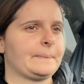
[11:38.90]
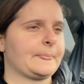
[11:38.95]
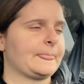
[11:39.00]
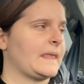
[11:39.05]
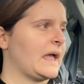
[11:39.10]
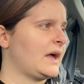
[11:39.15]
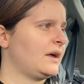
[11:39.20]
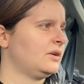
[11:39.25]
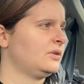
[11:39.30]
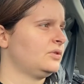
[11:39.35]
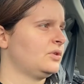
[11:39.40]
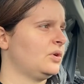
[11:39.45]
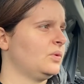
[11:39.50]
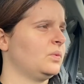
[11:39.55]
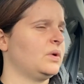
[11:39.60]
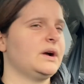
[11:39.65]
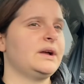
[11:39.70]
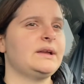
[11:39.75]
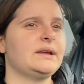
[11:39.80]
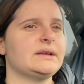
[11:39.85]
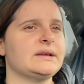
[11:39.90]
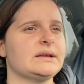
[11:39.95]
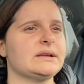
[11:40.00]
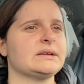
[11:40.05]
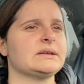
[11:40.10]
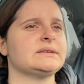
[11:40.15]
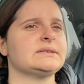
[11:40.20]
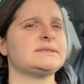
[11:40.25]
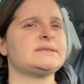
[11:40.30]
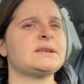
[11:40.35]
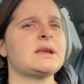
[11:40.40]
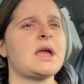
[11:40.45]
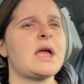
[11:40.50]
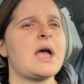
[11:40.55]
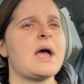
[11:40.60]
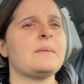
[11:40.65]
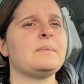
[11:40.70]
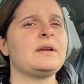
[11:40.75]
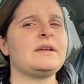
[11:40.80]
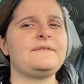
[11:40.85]
I don't know what it is,
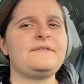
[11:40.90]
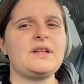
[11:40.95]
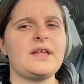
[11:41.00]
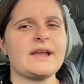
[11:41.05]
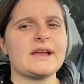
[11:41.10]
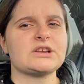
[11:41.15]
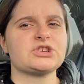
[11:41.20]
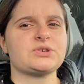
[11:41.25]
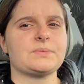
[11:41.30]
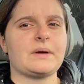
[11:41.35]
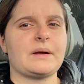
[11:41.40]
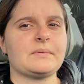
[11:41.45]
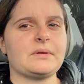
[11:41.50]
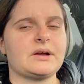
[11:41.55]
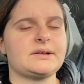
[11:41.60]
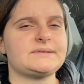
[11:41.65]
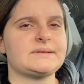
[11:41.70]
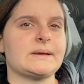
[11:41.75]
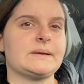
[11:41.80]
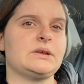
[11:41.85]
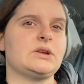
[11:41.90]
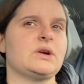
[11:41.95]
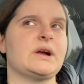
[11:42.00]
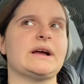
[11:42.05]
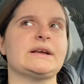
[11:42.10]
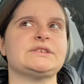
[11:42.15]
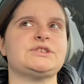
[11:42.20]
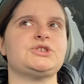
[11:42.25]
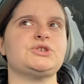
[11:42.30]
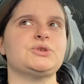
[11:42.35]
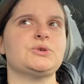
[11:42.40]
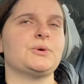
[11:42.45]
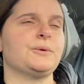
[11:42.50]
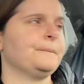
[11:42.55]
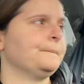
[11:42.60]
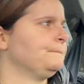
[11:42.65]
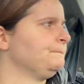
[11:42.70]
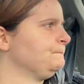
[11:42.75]
but I feel like I should probably update you guys too.